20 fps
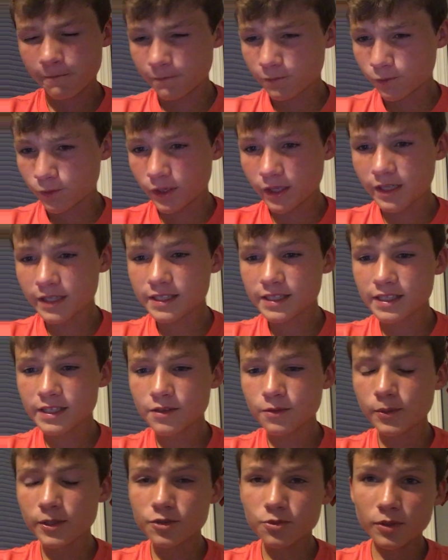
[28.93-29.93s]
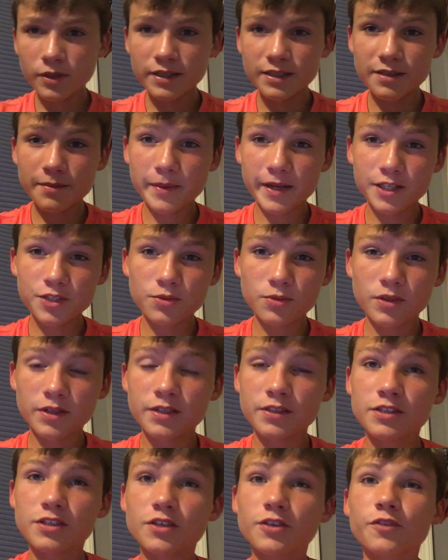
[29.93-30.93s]
We're going to see which one is the best
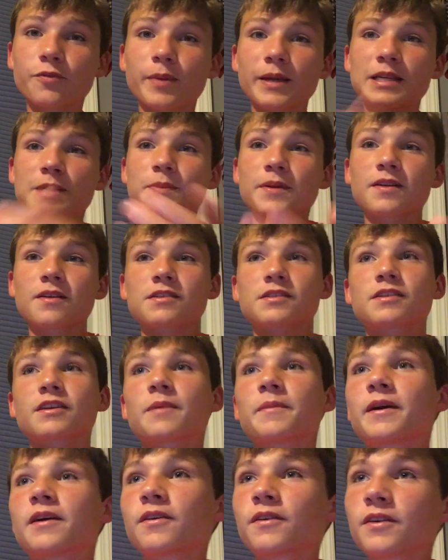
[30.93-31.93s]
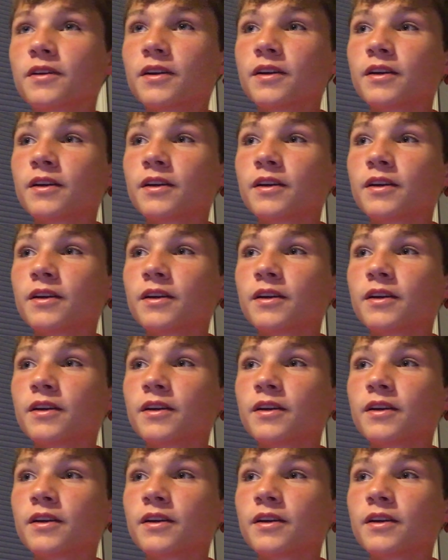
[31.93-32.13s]
one, so if PacyBits doesn't come out